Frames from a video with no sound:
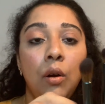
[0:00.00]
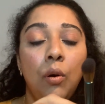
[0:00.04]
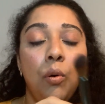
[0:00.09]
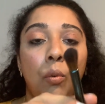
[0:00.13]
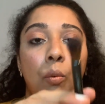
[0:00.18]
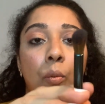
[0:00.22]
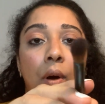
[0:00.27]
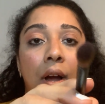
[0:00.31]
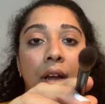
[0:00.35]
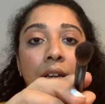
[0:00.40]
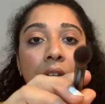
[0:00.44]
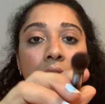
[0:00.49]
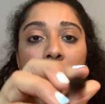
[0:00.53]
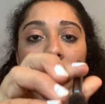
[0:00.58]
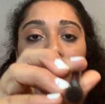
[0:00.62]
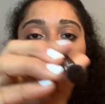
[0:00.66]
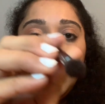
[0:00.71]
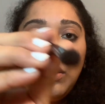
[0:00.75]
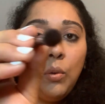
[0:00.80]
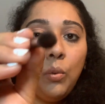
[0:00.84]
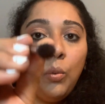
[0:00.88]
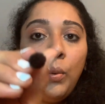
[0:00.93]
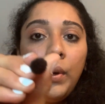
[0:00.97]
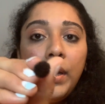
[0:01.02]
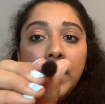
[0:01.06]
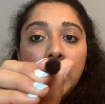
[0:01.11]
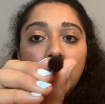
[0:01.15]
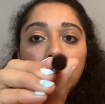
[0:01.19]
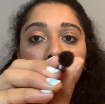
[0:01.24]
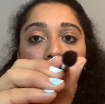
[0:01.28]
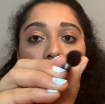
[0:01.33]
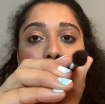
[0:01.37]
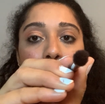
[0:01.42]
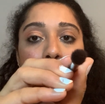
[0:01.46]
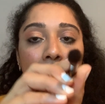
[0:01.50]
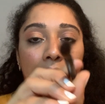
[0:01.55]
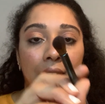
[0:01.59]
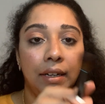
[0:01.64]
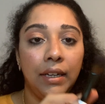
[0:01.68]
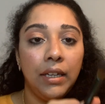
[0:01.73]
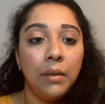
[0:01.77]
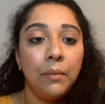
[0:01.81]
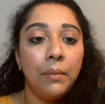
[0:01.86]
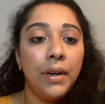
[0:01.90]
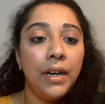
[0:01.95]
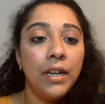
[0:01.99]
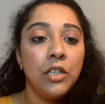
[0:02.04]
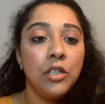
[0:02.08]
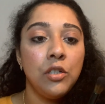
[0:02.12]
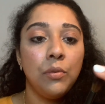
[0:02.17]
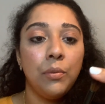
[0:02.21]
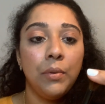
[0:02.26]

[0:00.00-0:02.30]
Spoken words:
One with a blending brush,